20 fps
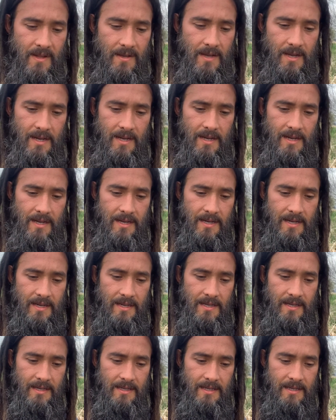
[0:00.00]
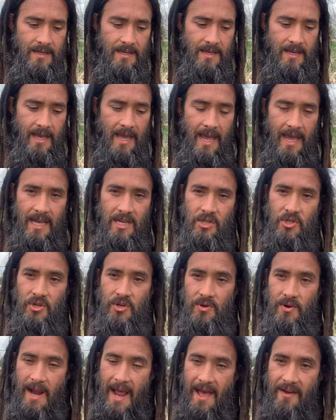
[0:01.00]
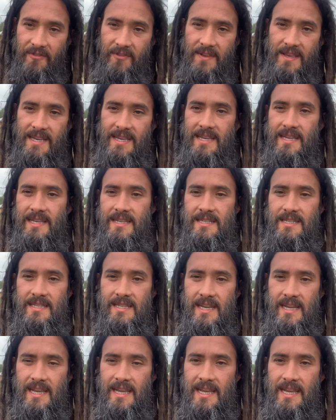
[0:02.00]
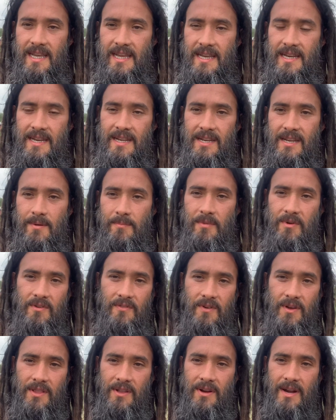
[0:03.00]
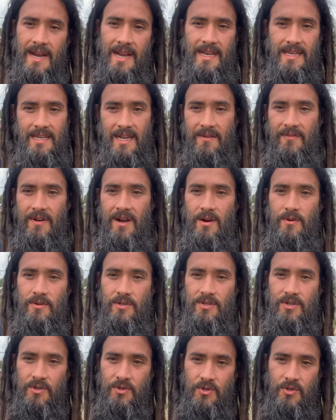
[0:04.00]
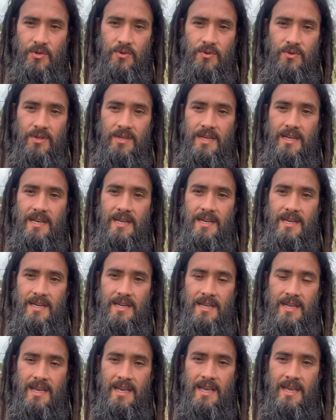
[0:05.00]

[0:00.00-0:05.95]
uh, Andrographis and a number of other antivirals, Houttuynia,